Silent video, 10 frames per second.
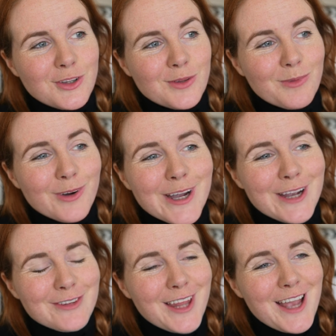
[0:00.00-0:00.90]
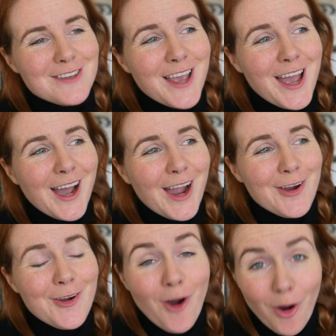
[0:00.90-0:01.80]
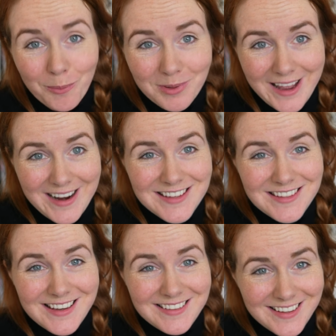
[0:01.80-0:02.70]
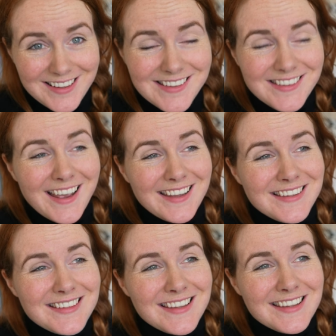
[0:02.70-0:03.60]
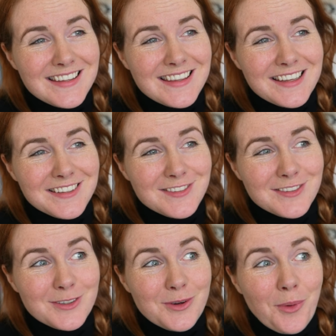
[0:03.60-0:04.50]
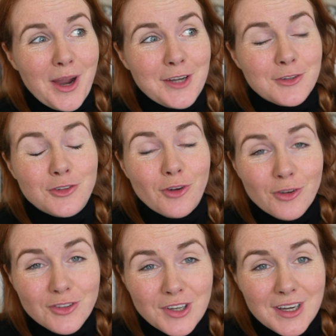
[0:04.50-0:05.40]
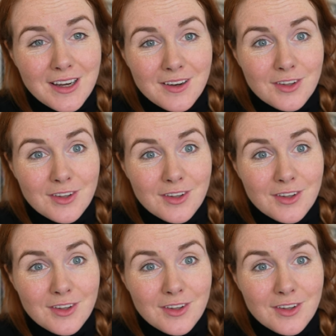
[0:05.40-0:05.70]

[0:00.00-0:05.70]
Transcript: the more I realise how complex it is, and that's quite daunting.